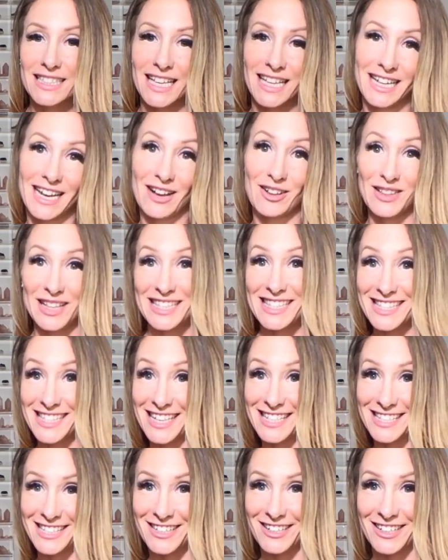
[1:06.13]
And now let's
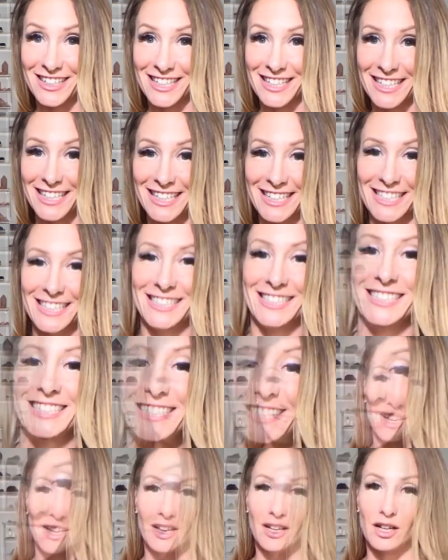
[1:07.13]
get started.
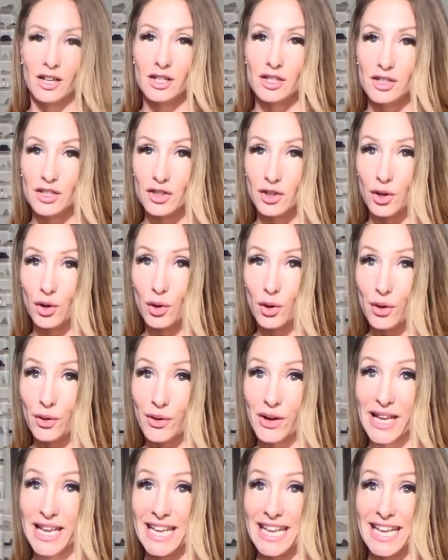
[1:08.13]

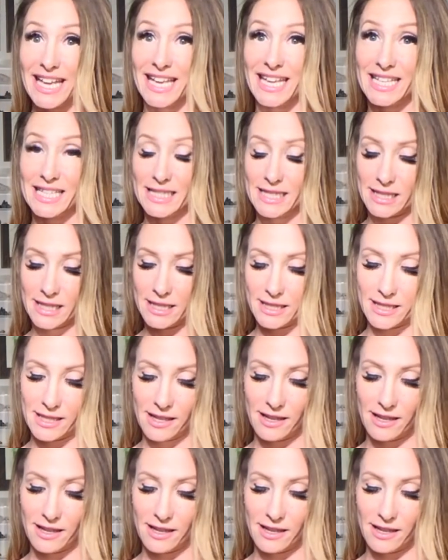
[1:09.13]
Taurus.